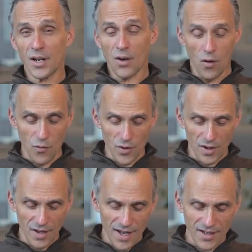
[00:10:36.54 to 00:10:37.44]
Over the
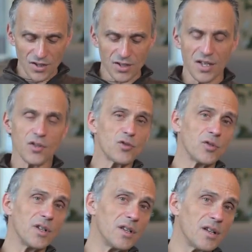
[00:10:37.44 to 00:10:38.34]
last
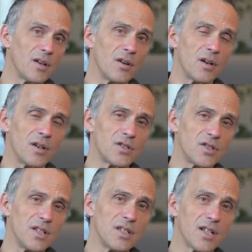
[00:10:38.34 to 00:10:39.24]
century, the
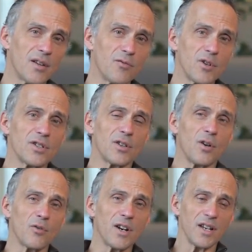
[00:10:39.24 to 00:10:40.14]
seas have risen
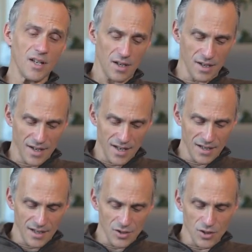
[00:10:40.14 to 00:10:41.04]
already
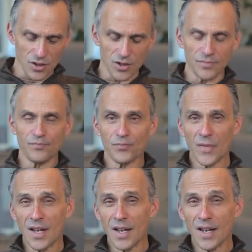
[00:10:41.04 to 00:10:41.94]
8 inches,
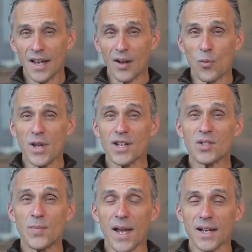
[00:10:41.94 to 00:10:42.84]
and we
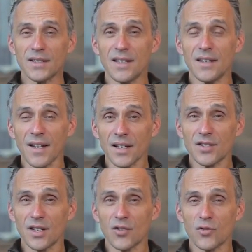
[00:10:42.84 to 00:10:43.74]
expect in the next
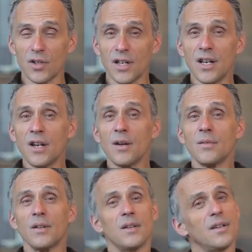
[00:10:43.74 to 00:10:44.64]
century
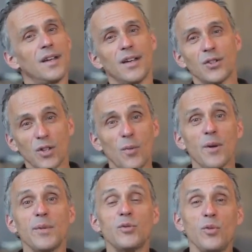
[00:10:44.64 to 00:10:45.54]

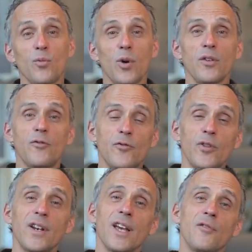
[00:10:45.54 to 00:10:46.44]
somewhere between 1
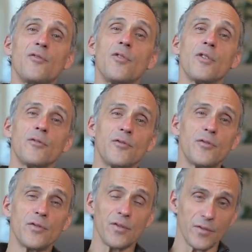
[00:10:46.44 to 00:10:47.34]
foot and 4
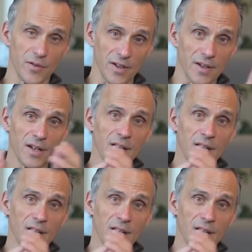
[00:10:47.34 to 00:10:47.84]
feet